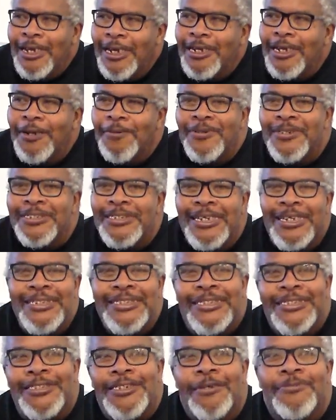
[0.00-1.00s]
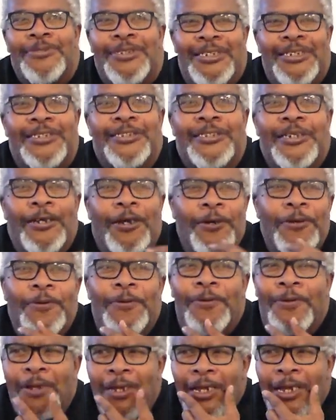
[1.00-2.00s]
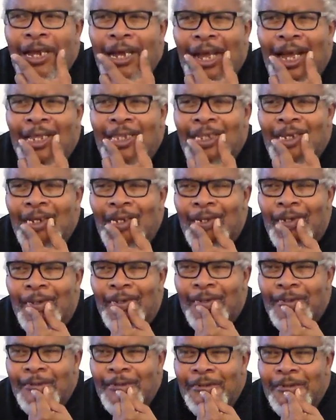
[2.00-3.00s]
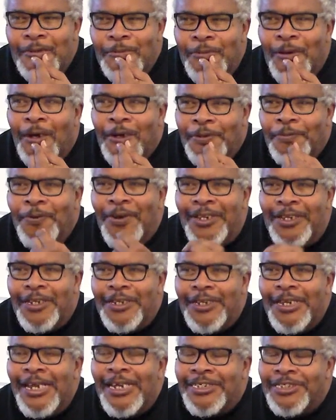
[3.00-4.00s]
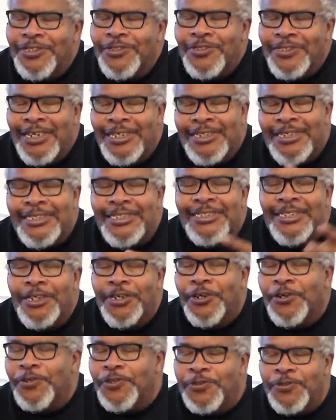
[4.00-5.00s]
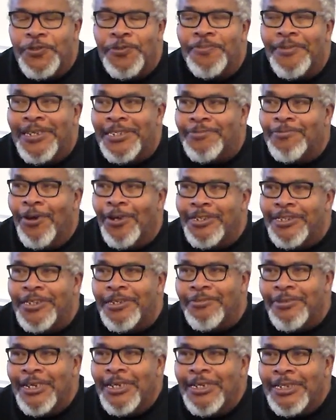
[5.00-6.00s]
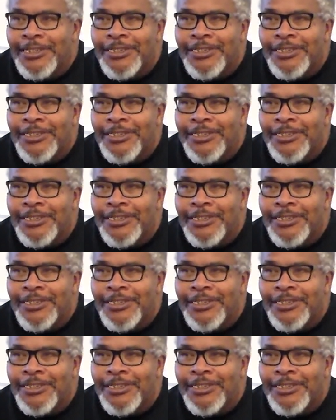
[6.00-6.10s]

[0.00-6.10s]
And they would change the subject and say, oh, I think, well, it wasn't the Nationals, like the Senators or baseball team.